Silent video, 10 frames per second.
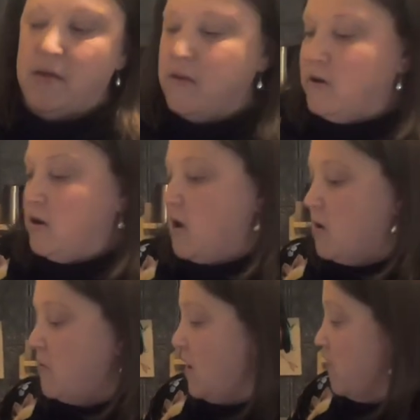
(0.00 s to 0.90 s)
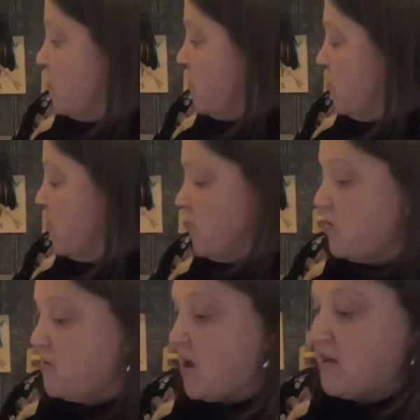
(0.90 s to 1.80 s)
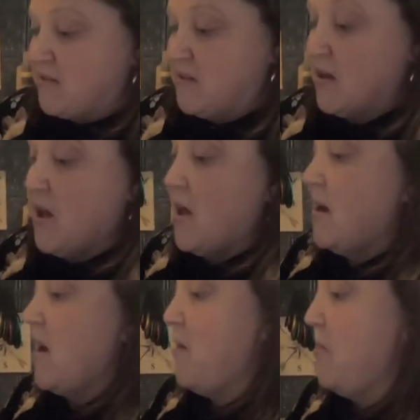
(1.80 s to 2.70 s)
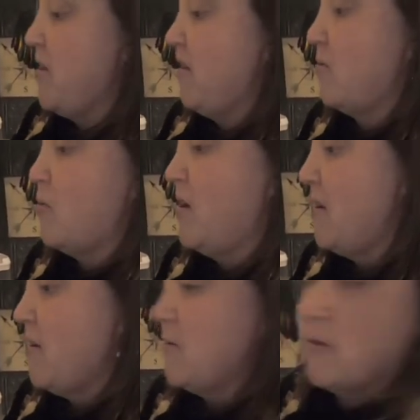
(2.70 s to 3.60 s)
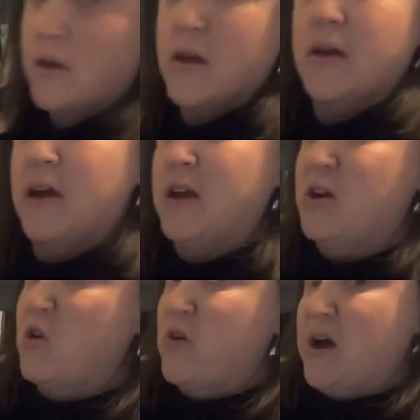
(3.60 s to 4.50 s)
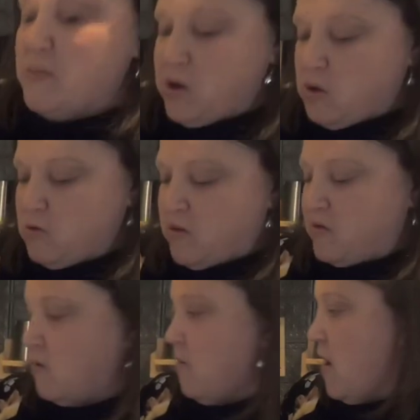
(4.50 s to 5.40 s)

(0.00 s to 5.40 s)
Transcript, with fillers: And there you go. And we have several different sizes. Now this one, and you'll find we do this a